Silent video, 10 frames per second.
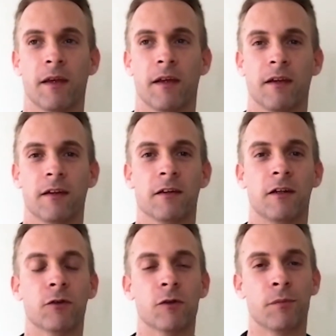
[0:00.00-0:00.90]
learn
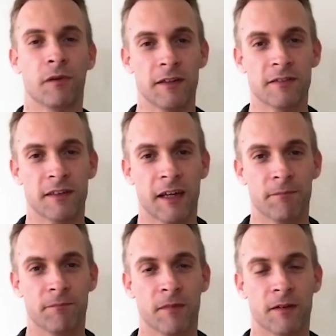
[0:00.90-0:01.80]
to embrace that.
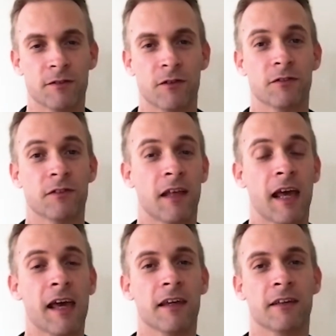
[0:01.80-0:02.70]
And so
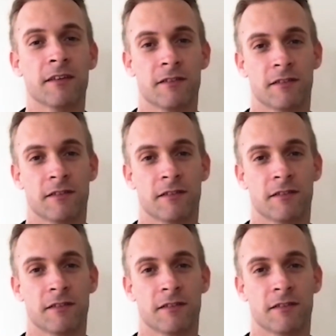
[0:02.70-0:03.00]
today is